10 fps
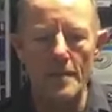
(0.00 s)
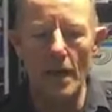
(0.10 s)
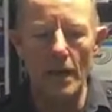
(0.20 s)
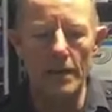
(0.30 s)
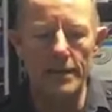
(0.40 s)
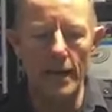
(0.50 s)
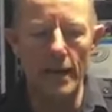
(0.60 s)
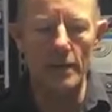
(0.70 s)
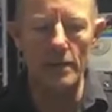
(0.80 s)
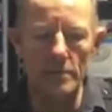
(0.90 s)
Mm. And
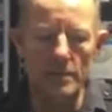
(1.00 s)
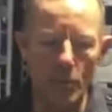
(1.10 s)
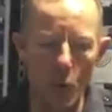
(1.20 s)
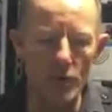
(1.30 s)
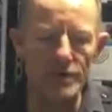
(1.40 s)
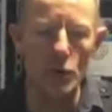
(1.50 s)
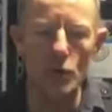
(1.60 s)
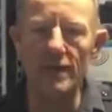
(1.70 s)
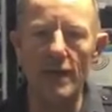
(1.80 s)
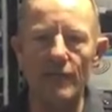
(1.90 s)
the pool is a
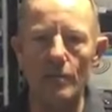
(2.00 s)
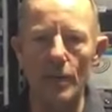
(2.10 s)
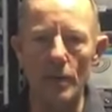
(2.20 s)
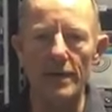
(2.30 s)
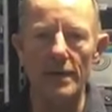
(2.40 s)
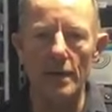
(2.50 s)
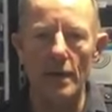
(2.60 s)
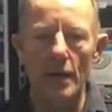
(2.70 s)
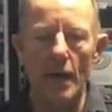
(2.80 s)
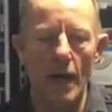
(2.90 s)
good thing for building
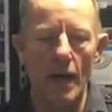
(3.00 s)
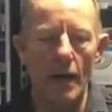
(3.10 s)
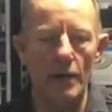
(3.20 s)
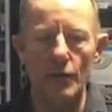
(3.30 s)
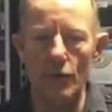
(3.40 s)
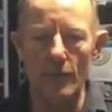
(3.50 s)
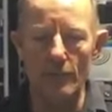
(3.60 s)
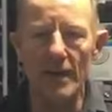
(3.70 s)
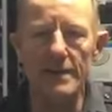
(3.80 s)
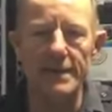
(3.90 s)
your
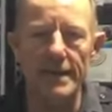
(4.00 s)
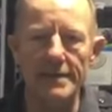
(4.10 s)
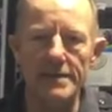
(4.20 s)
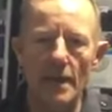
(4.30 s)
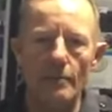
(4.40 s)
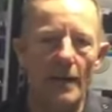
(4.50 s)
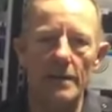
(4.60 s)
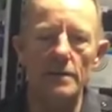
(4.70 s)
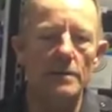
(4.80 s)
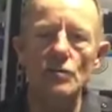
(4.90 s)
abilities,
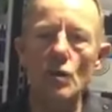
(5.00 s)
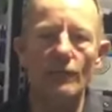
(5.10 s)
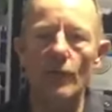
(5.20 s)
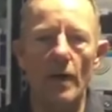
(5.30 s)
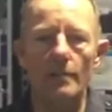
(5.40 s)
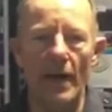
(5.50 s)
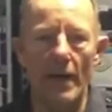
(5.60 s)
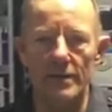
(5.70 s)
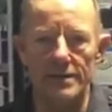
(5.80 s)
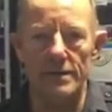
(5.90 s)
but not for
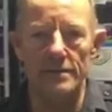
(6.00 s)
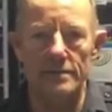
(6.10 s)
comparison.